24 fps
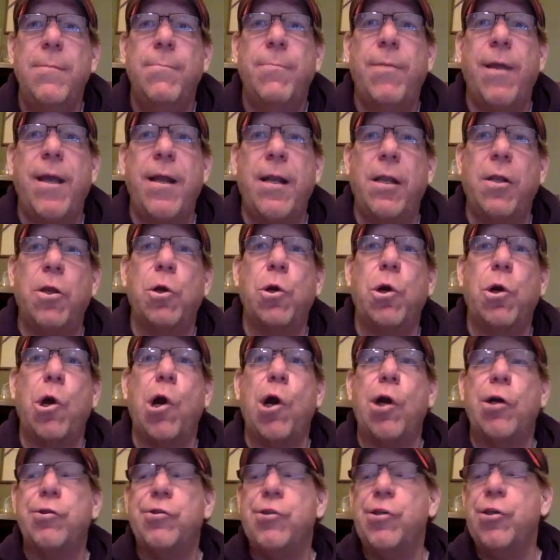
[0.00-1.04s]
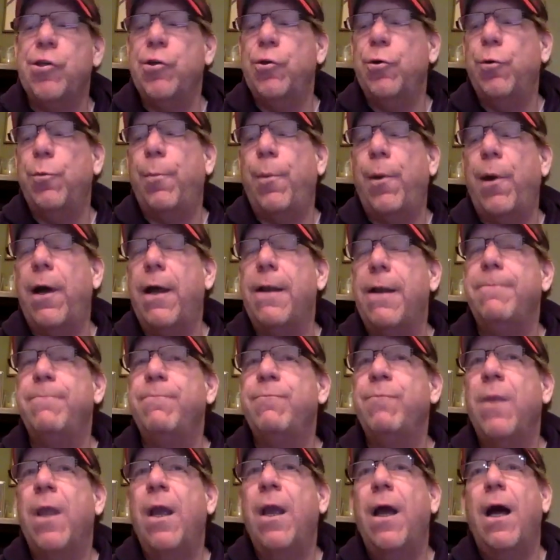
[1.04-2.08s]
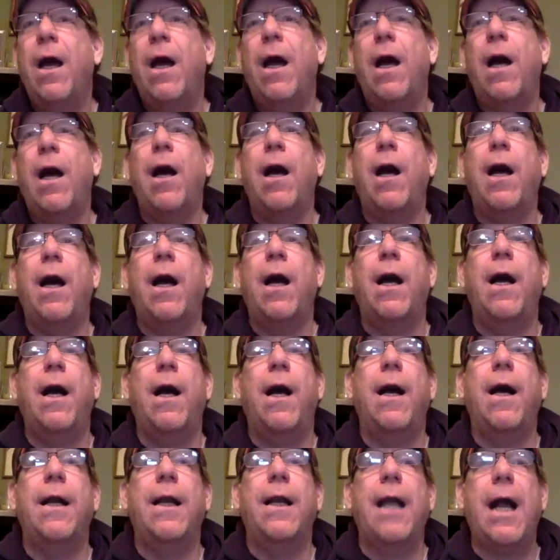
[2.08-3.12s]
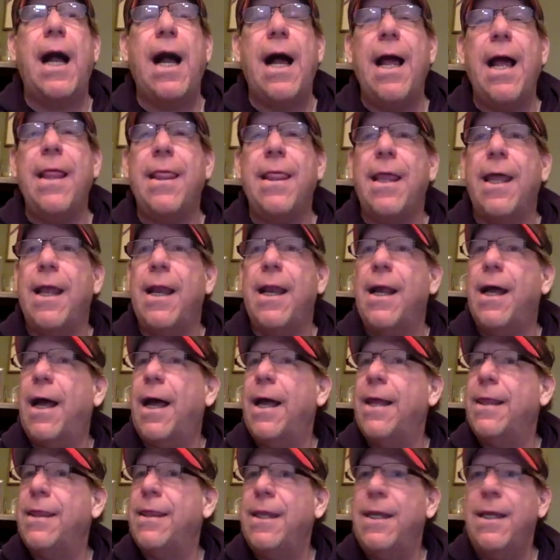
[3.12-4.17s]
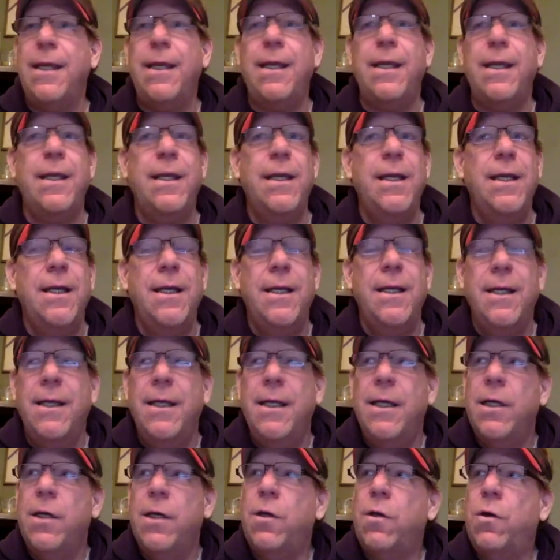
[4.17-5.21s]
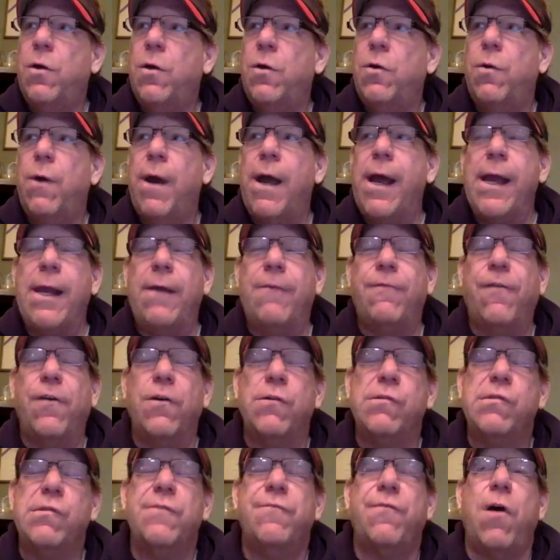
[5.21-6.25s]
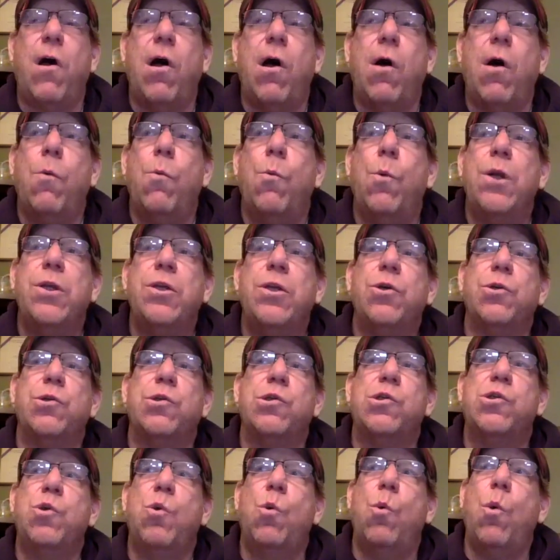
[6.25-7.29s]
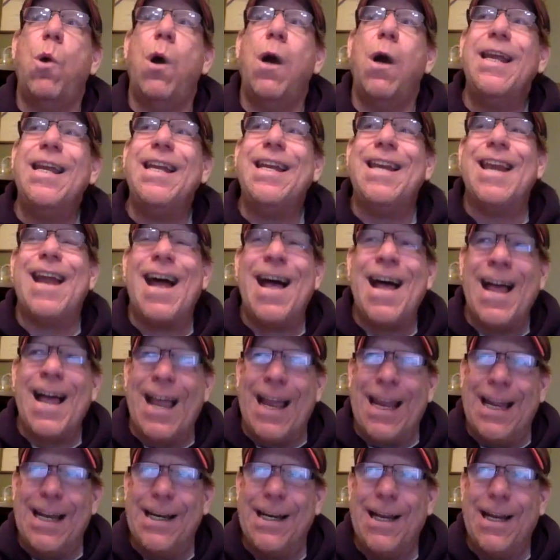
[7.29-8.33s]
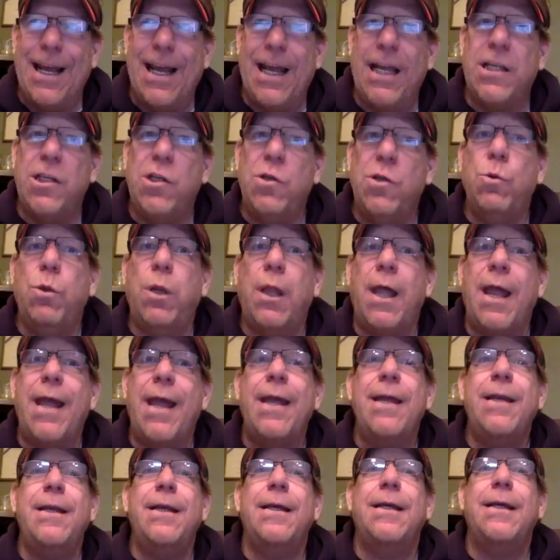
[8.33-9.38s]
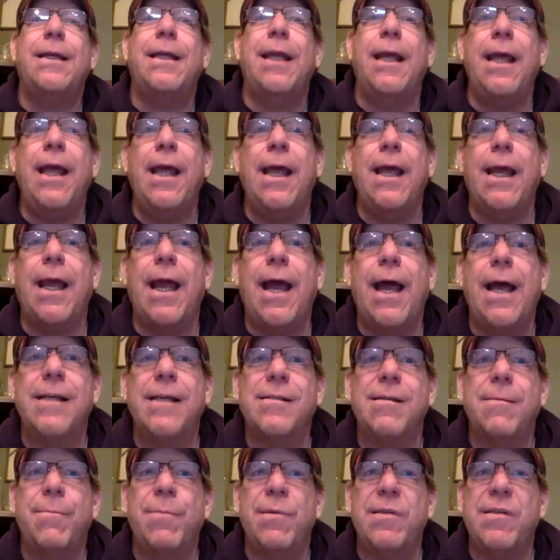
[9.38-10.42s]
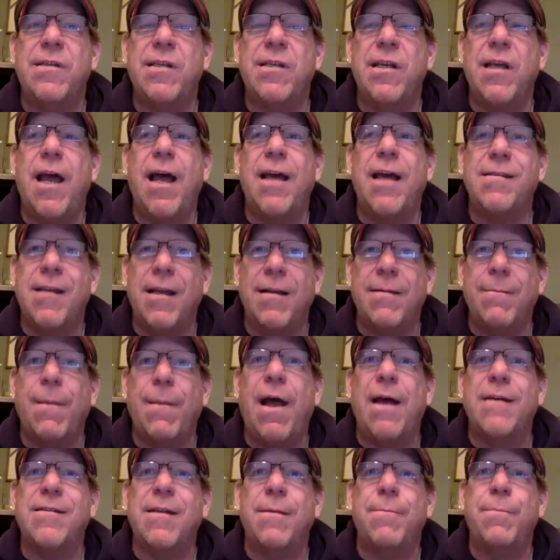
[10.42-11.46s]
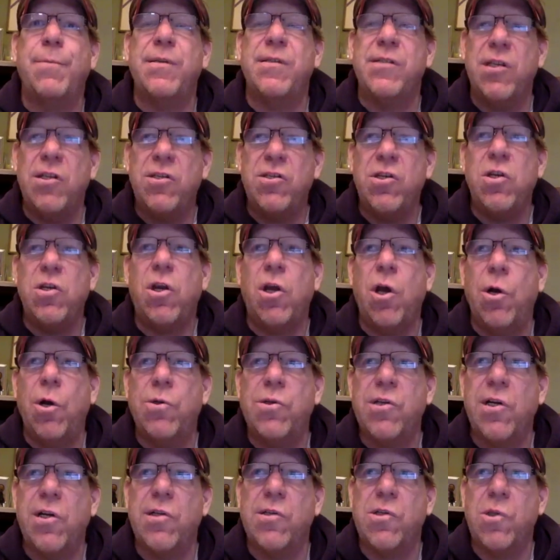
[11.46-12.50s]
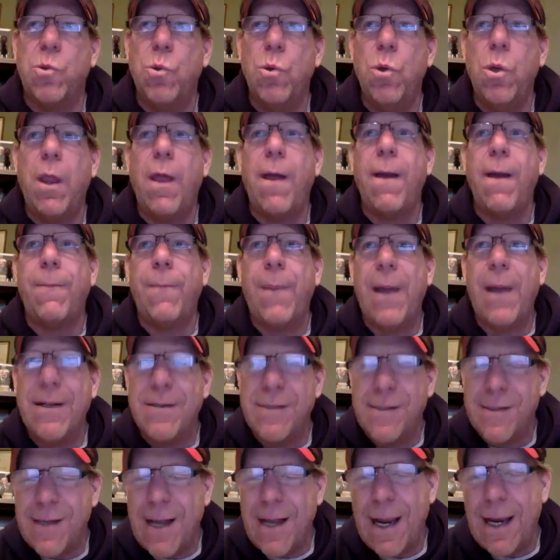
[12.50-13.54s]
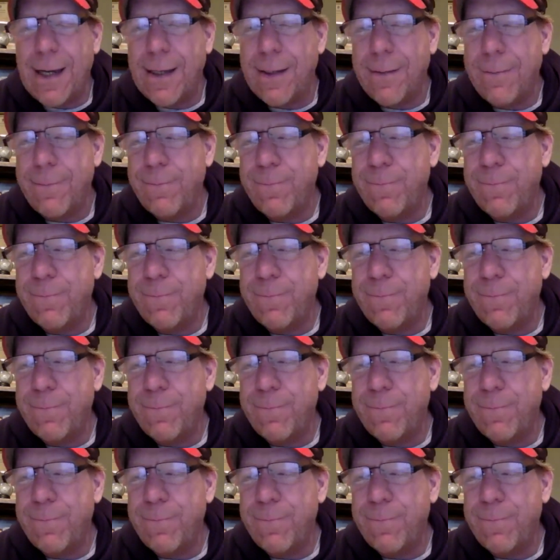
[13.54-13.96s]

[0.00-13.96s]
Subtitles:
played a little guard too, but a guy that I think. Greg, first of all, when you're 29 and you land a gig as a position coach at a school like Penn State,